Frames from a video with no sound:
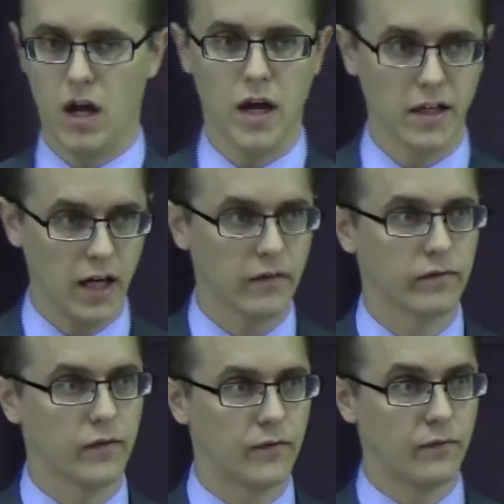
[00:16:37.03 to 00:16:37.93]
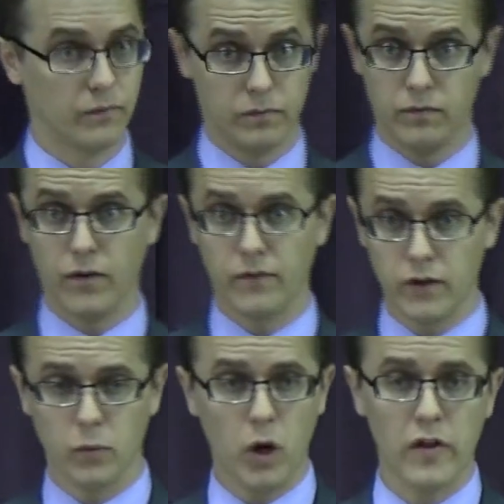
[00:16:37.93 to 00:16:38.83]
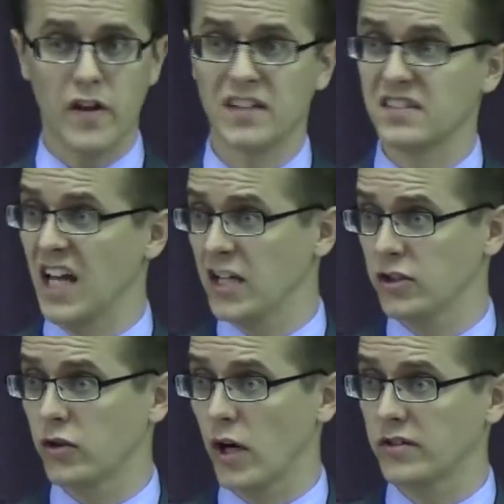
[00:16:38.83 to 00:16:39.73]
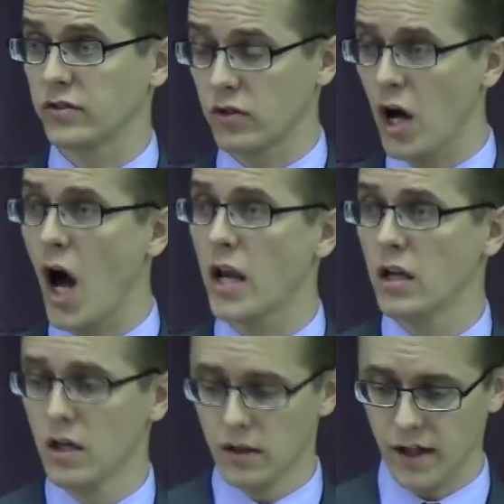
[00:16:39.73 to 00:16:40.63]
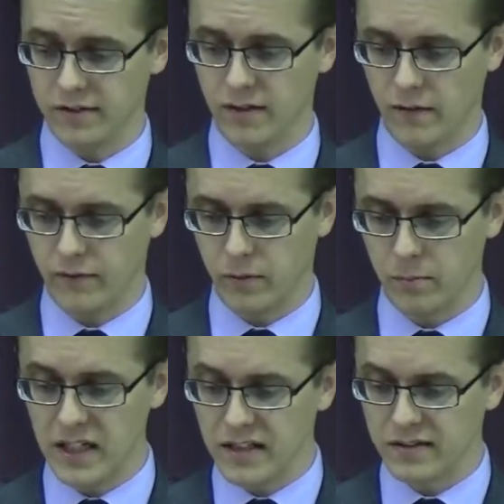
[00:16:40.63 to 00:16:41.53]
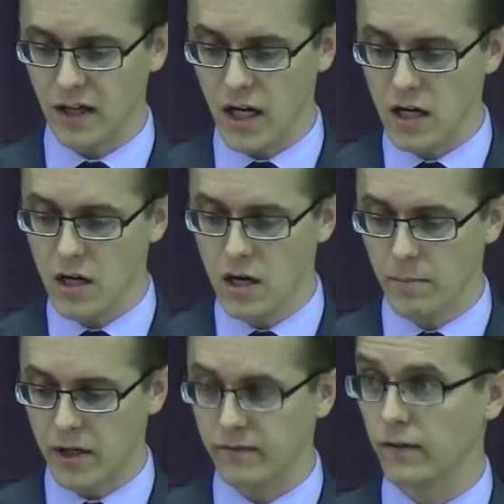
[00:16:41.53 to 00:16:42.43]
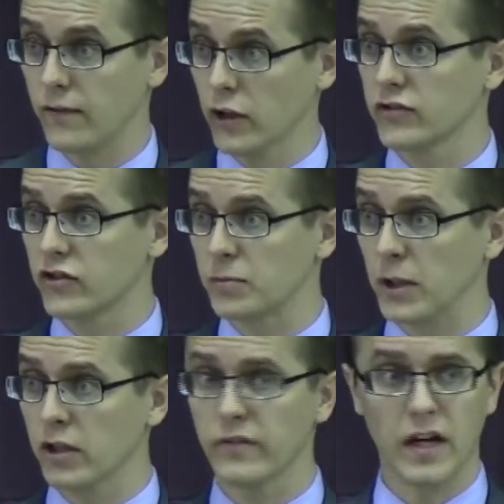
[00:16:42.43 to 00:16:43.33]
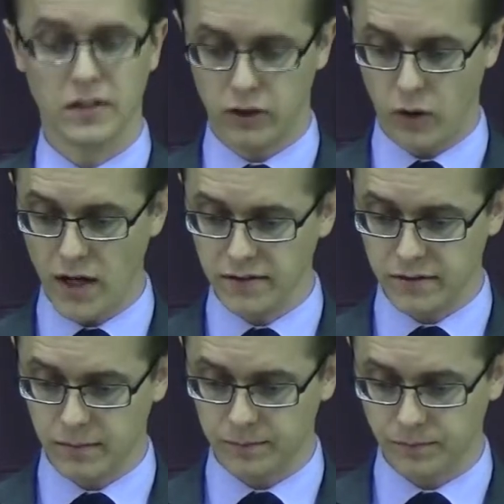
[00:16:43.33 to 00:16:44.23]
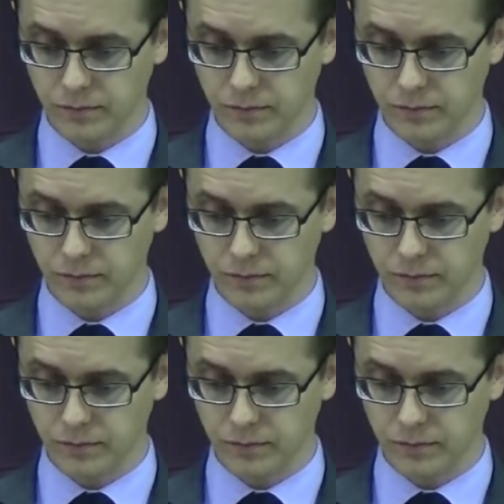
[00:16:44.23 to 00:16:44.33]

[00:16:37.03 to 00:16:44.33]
And again, whether that's the Antichrist or not, that's not for me to say, but it fulfills the spirit of Antichrist,